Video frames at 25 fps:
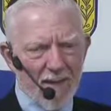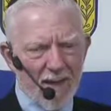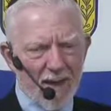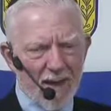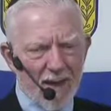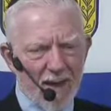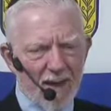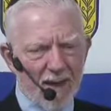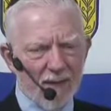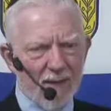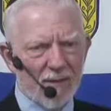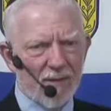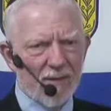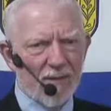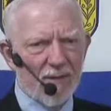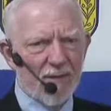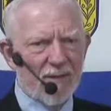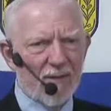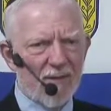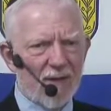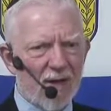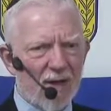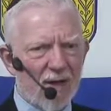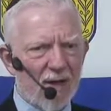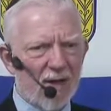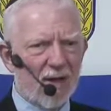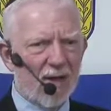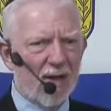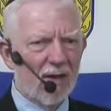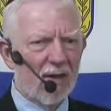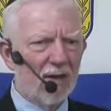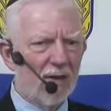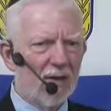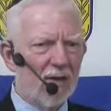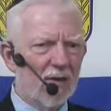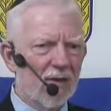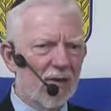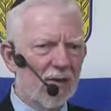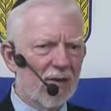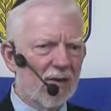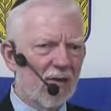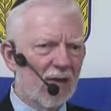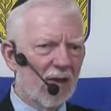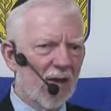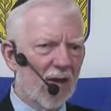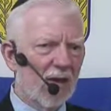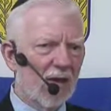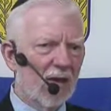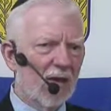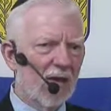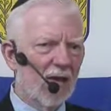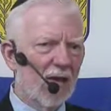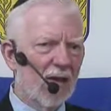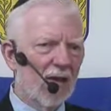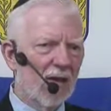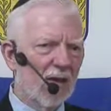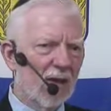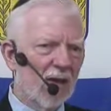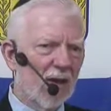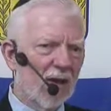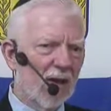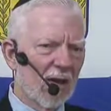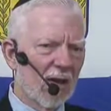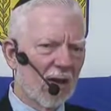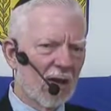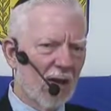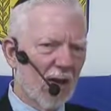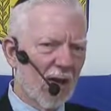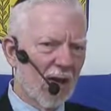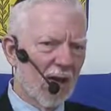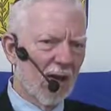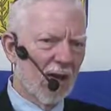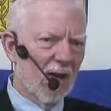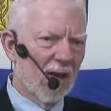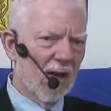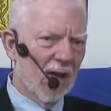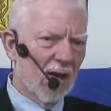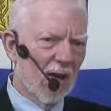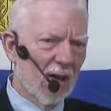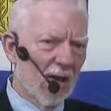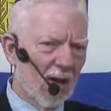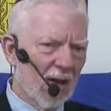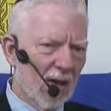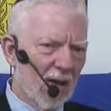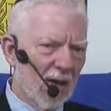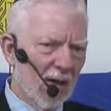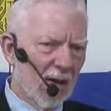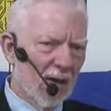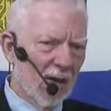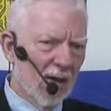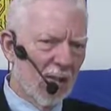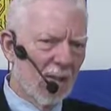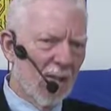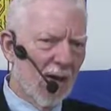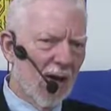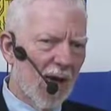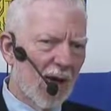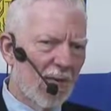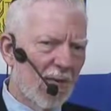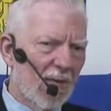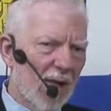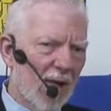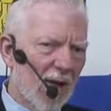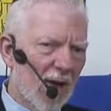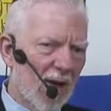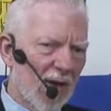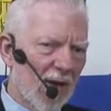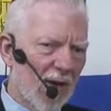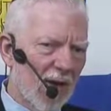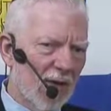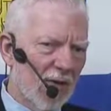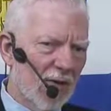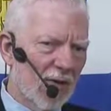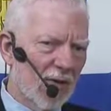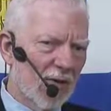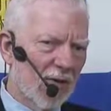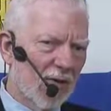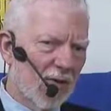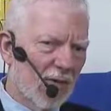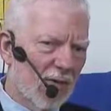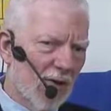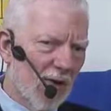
And the first thing they do is they they take the baby and scrub